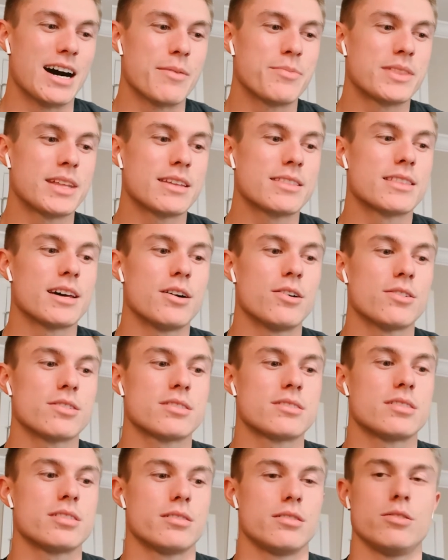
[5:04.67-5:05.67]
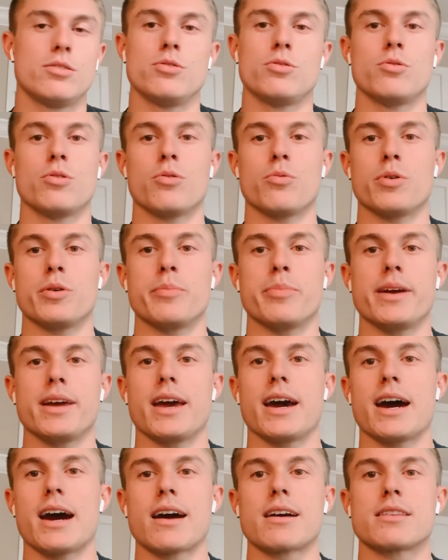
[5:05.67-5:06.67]
think those two would be
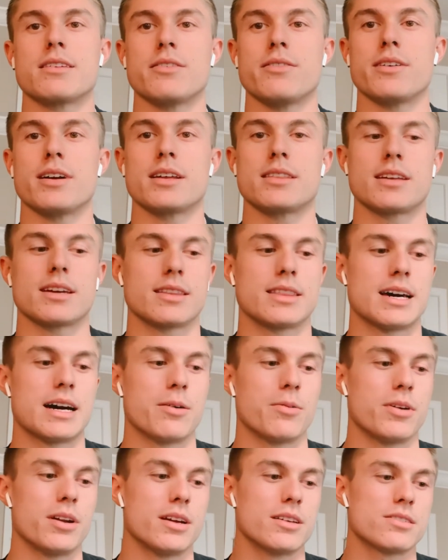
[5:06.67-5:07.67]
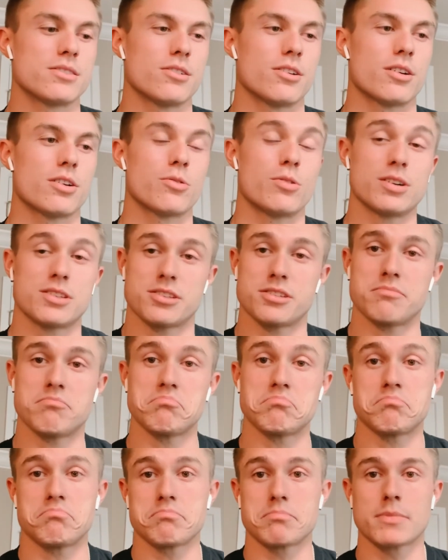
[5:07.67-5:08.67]
active, and I think that would answer our question.
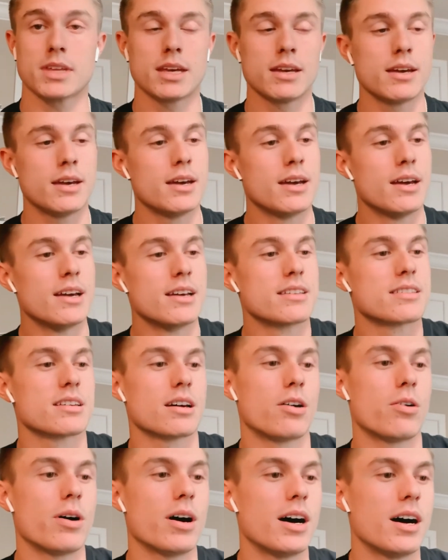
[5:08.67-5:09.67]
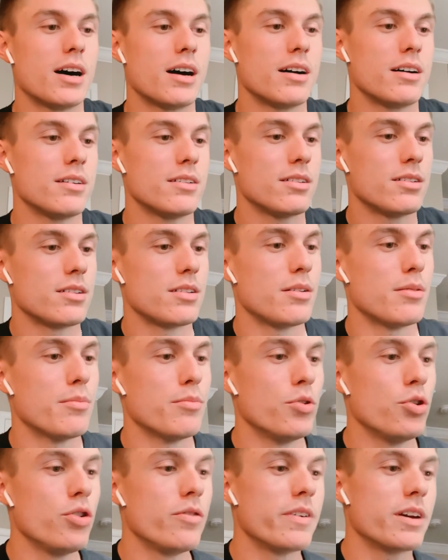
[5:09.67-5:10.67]
So
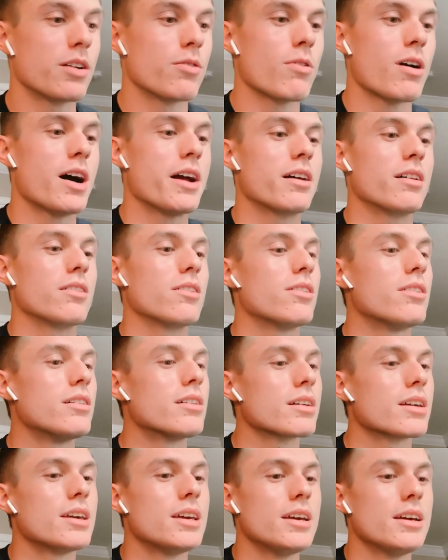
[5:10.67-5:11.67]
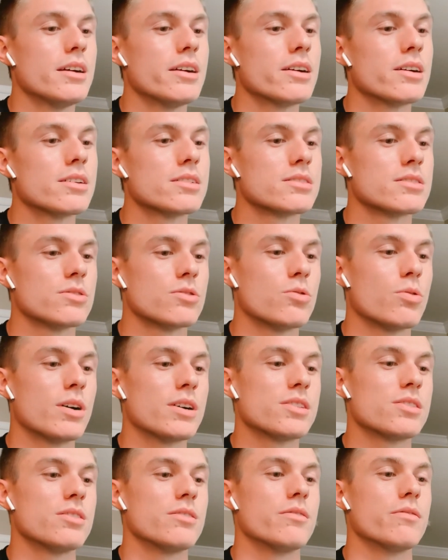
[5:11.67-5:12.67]
moving right along here to
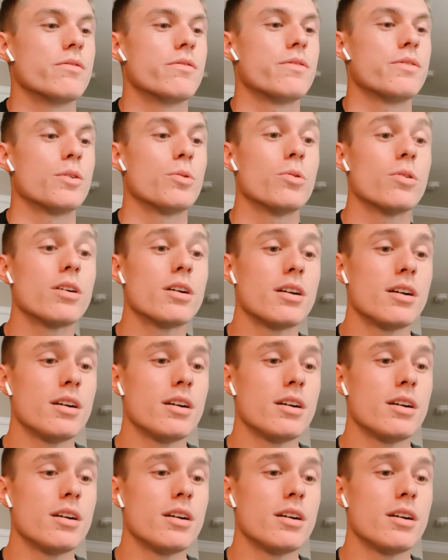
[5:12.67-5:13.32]
question 4.